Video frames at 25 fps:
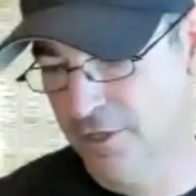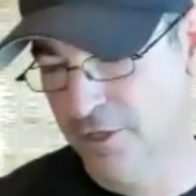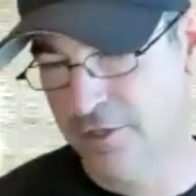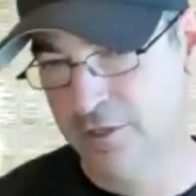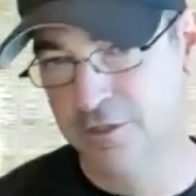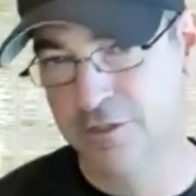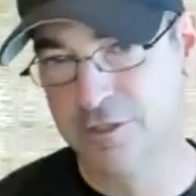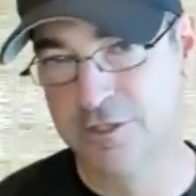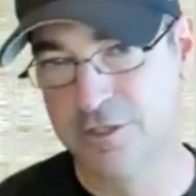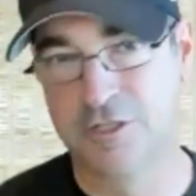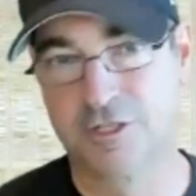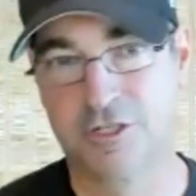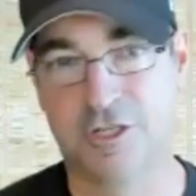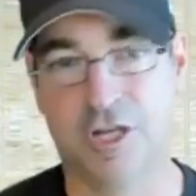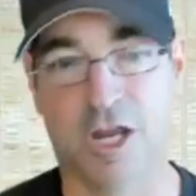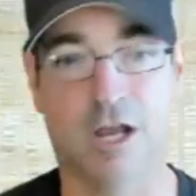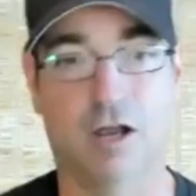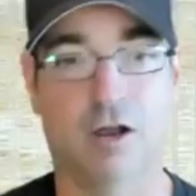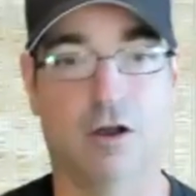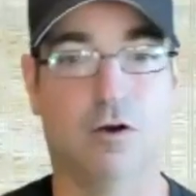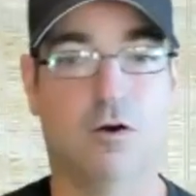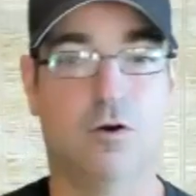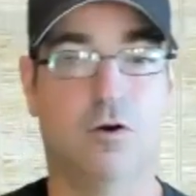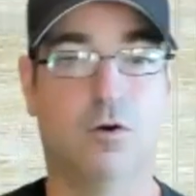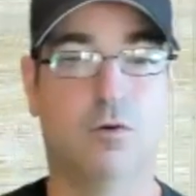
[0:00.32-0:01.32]

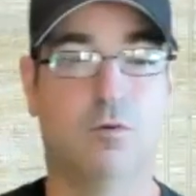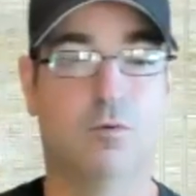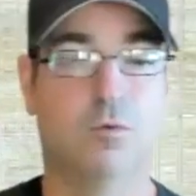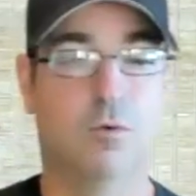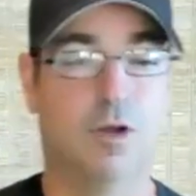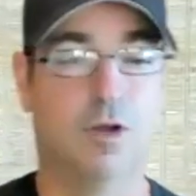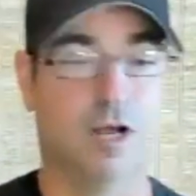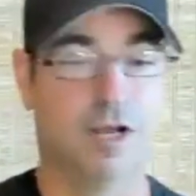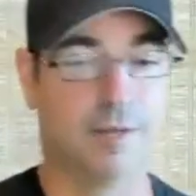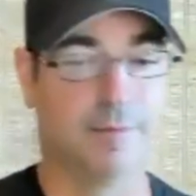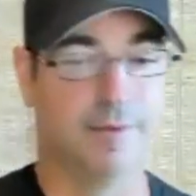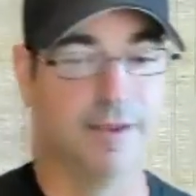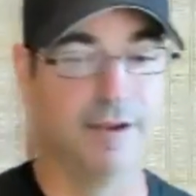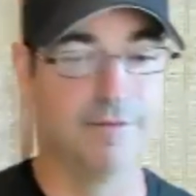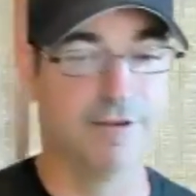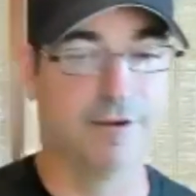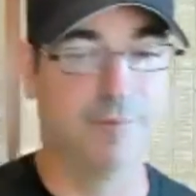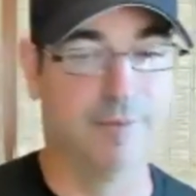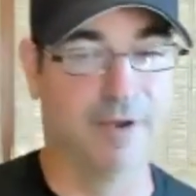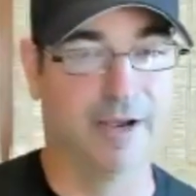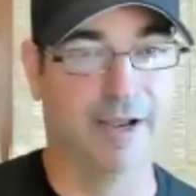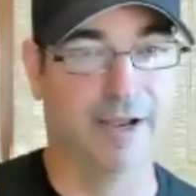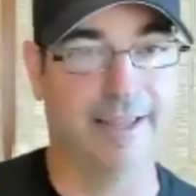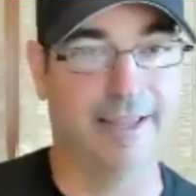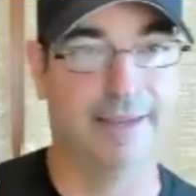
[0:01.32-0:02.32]
So welcome
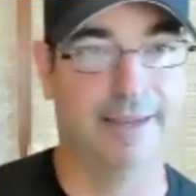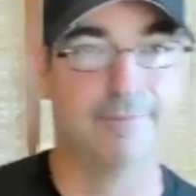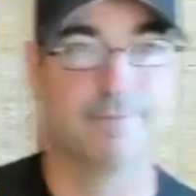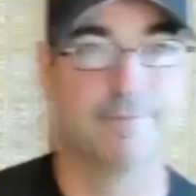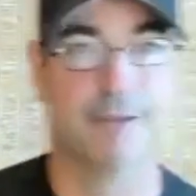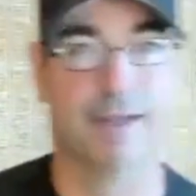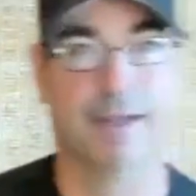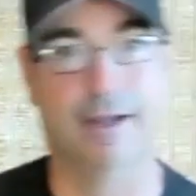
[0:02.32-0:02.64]
everybody.